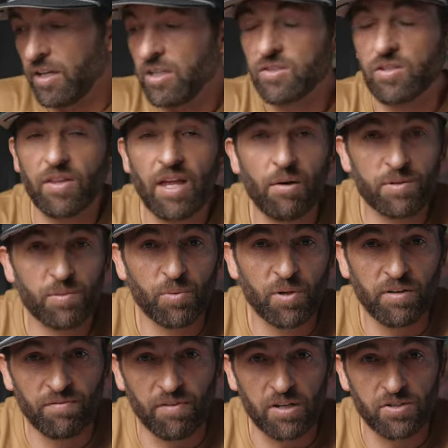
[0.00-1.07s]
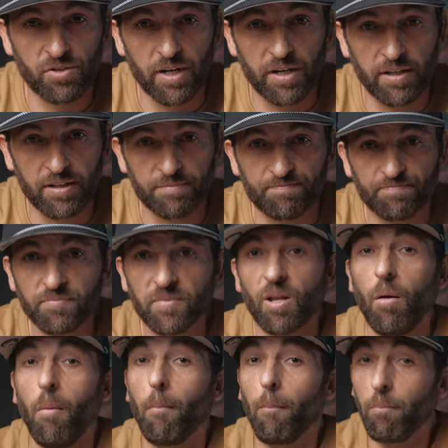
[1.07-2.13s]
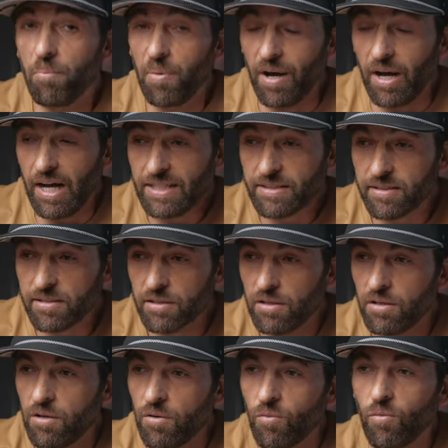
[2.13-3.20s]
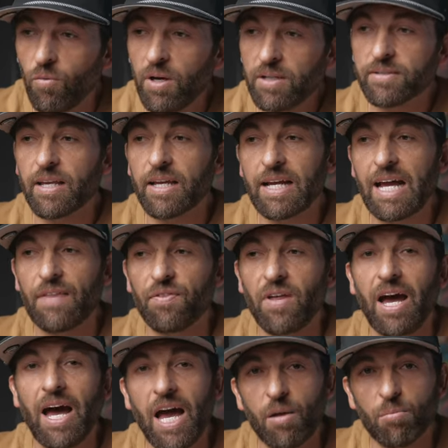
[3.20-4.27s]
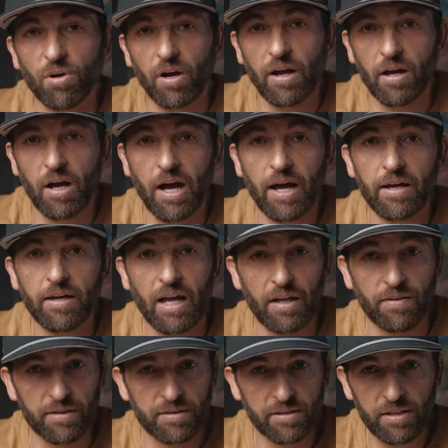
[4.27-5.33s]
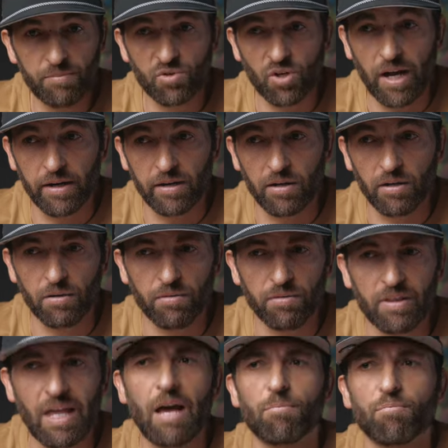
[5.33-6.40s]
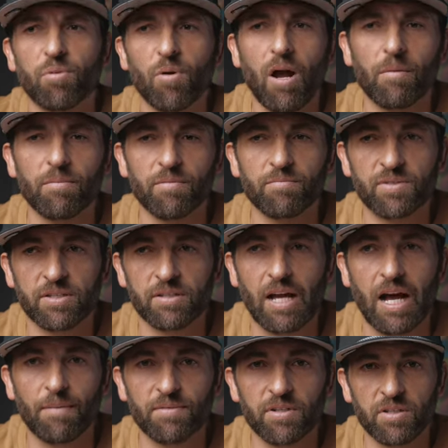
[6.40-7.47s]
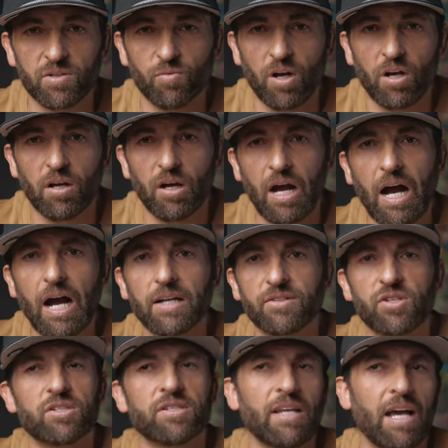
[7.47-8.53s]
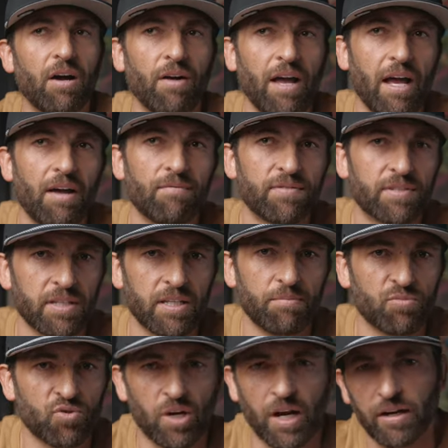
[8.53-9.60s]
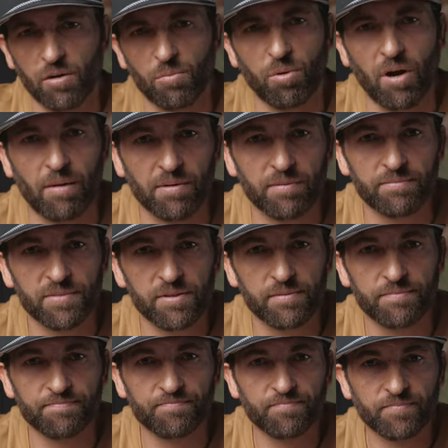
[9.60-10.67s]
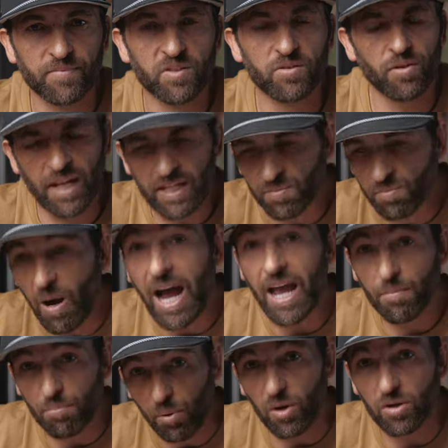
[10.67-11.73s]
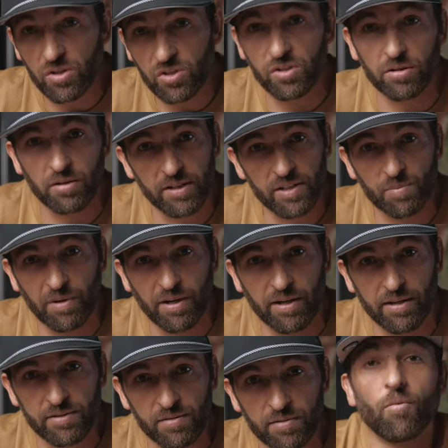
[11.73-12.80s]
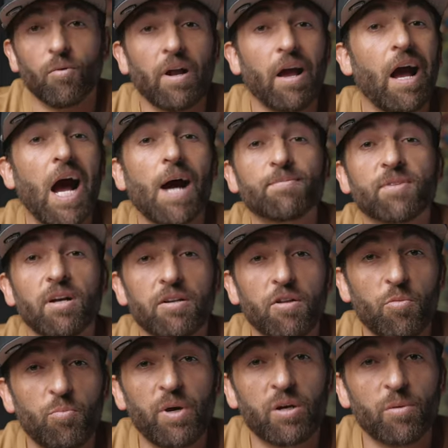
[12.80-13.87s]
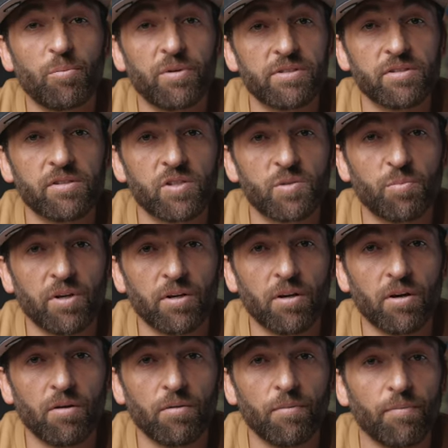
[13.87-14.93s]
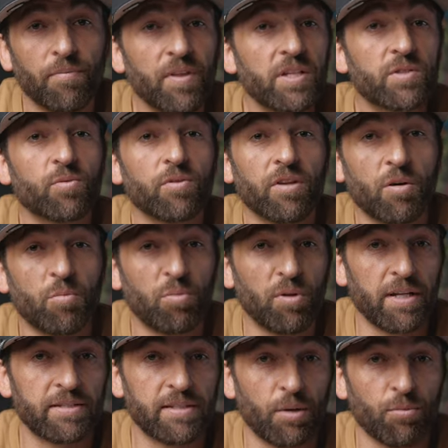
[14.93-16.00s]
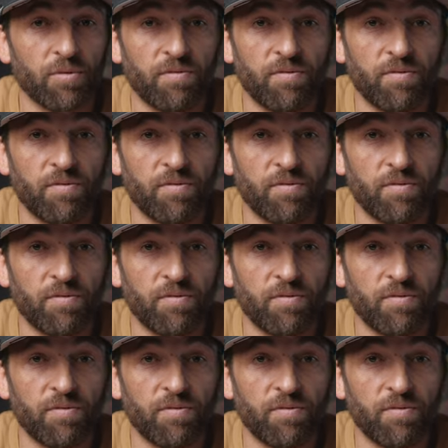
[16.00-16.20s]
So that was pretty frustrating. But once I got the hybrid AI and the sleep tracker, that problem stopped as well. I just now have sleep tracker problems. So that's my personal experience. When I hopped onto the Better Business Bureau, these were the complaints that were